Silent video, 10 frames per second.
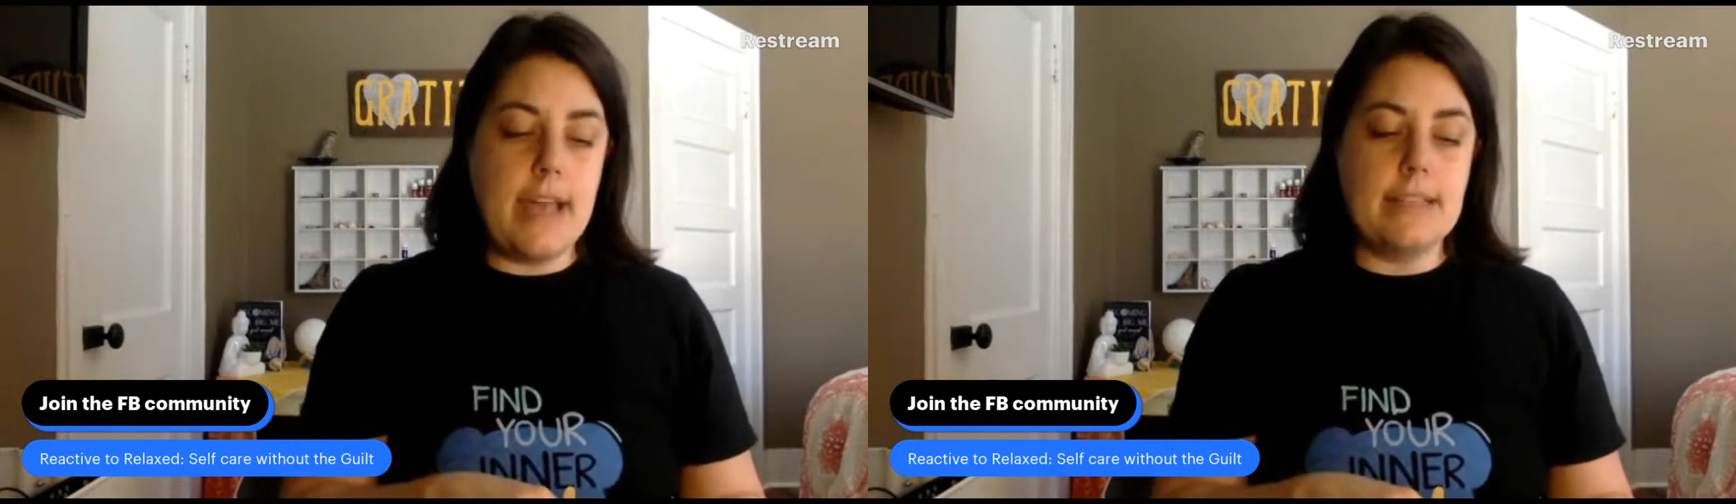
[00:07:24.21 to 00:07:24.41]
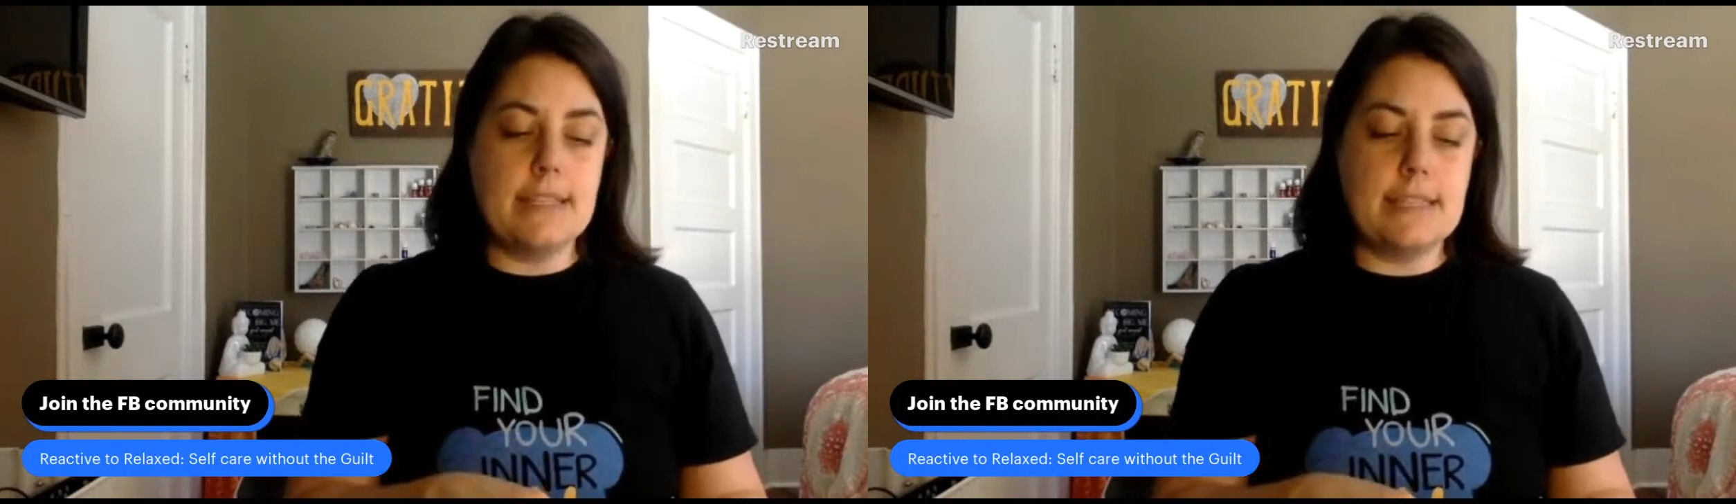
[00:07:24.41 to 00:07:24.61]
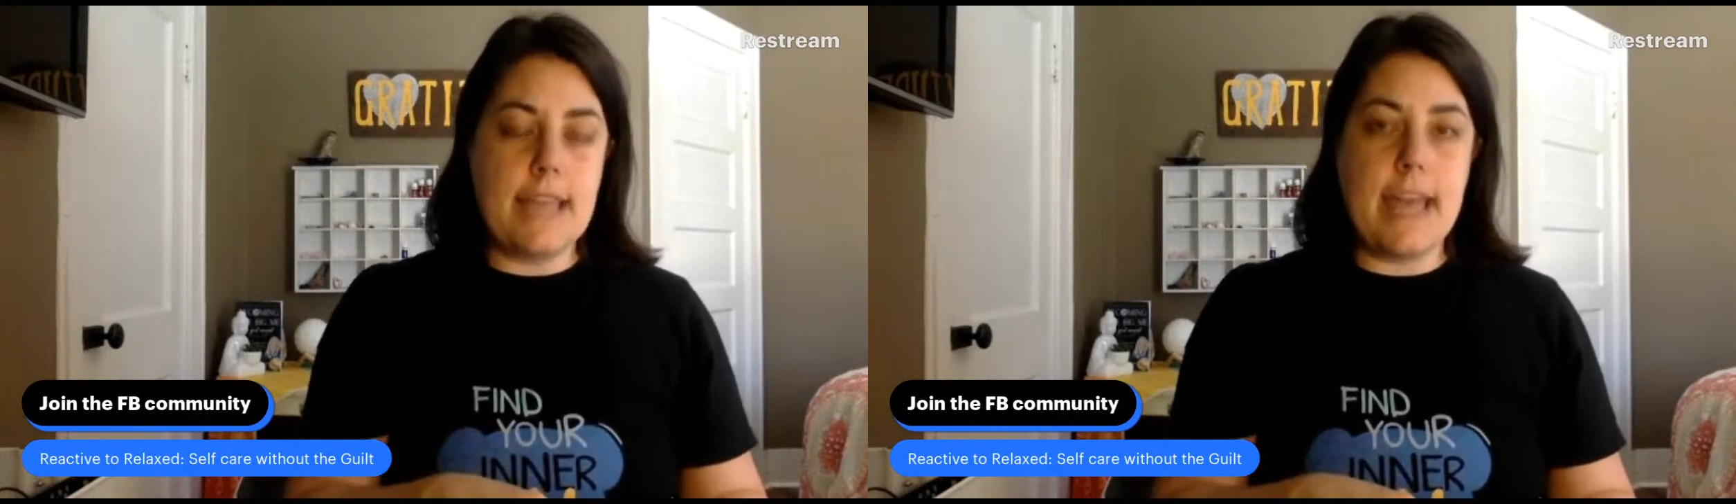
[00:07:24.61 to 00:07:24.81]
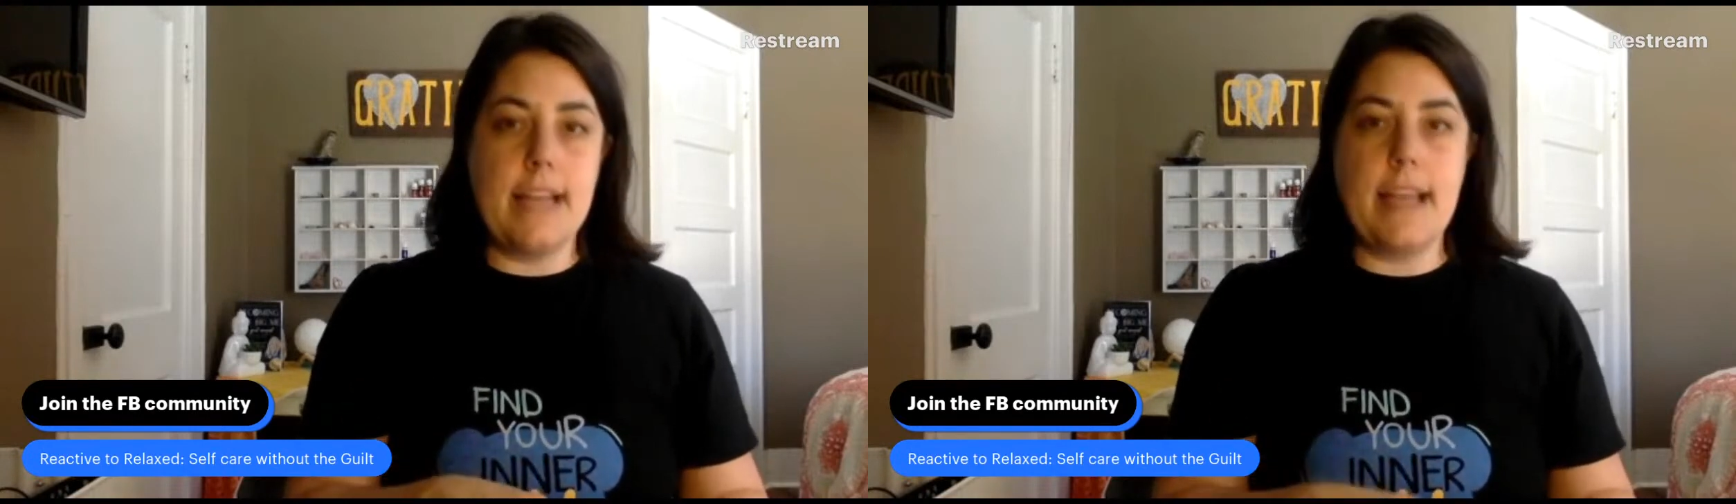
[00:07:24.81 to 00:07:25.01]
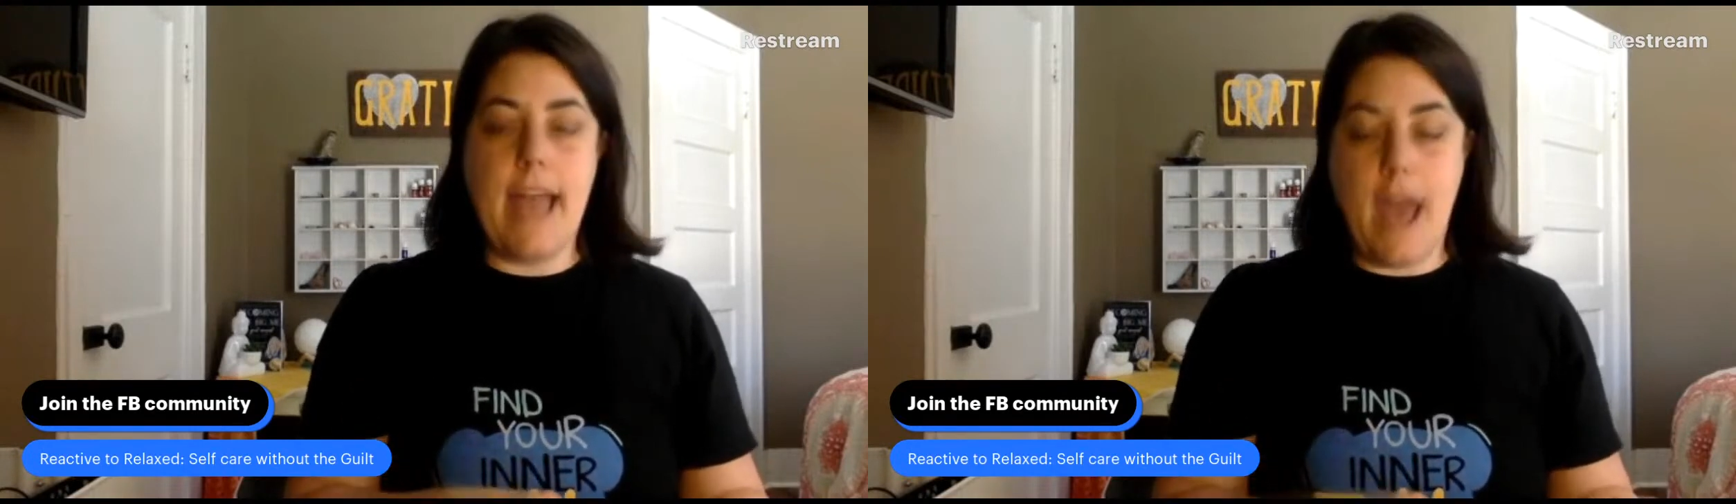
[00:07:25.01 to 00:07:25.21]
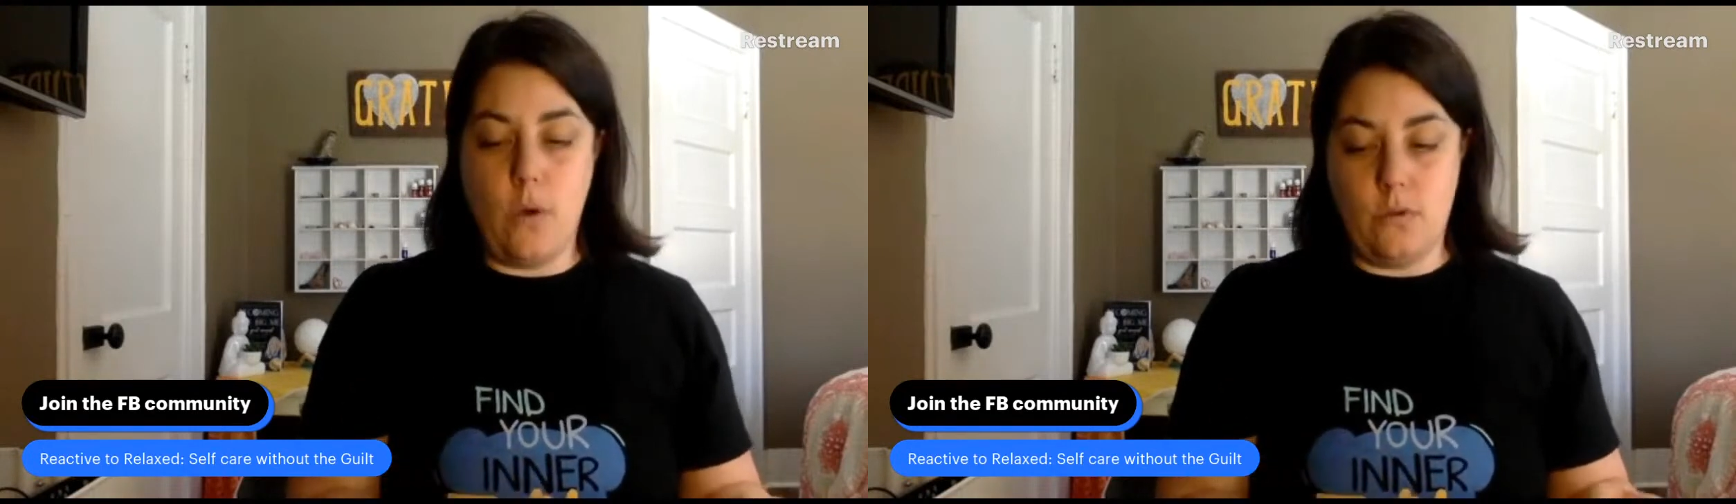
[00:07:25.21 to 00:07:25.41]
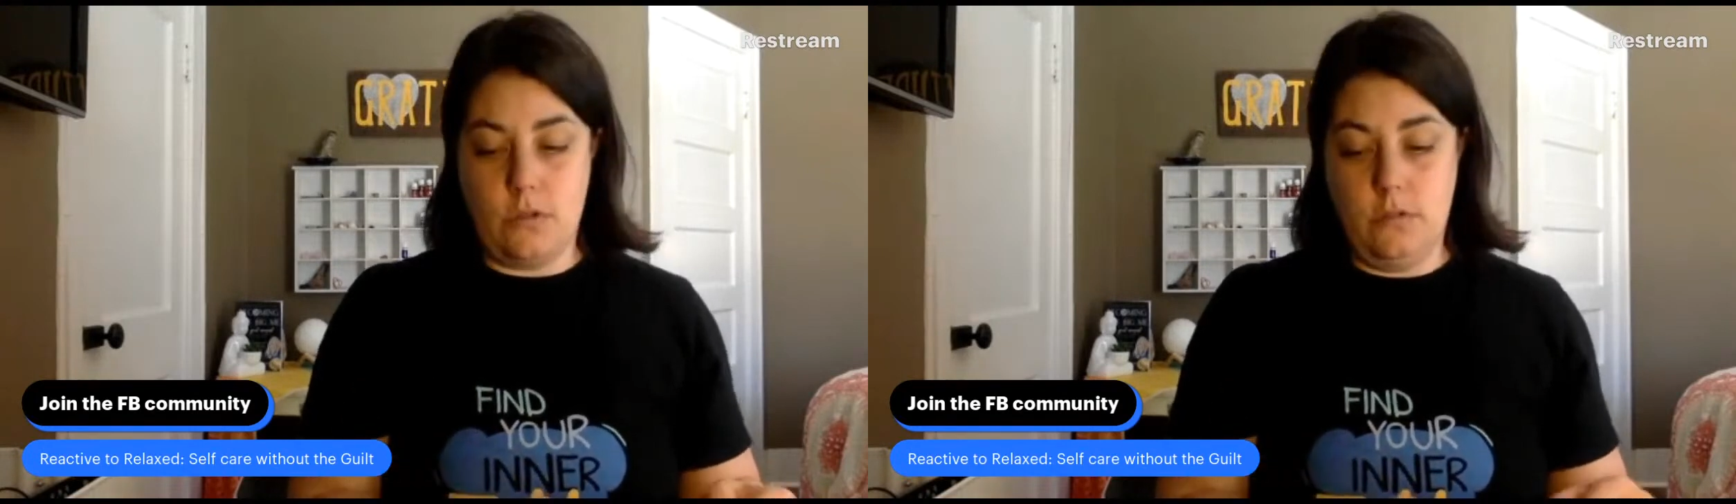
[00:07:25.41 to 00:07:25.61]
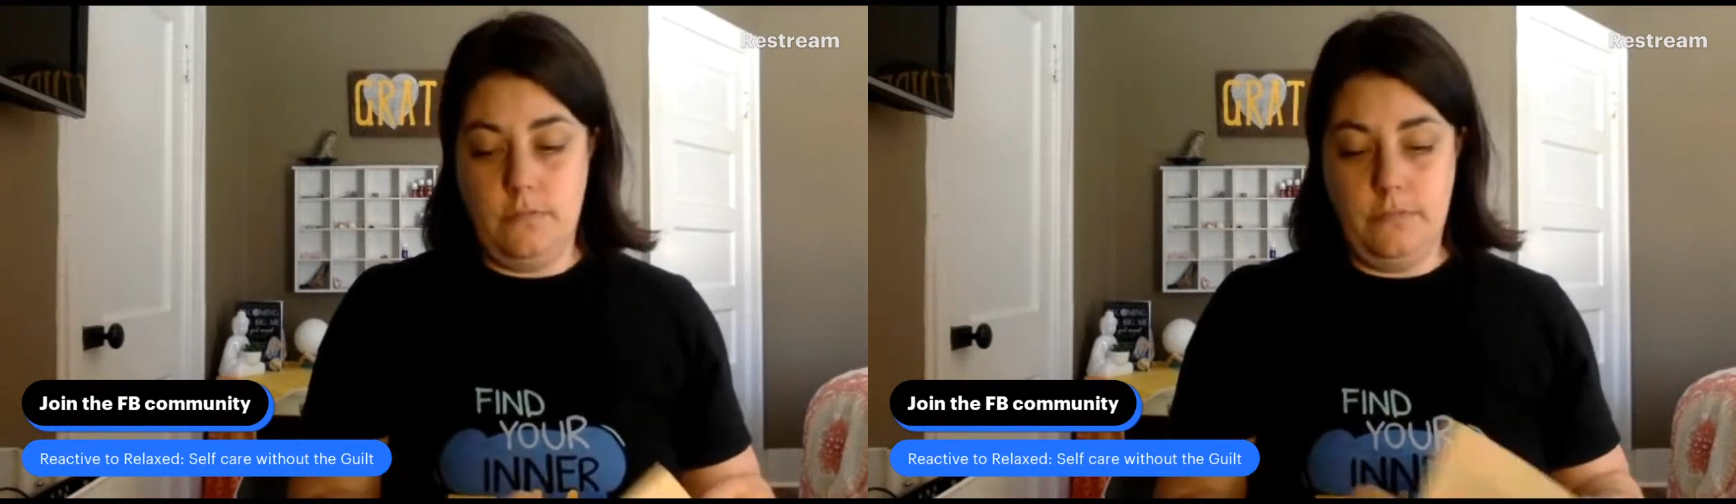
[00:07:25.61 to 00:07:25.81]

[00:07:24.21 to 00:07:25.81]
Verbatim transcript: and stand out.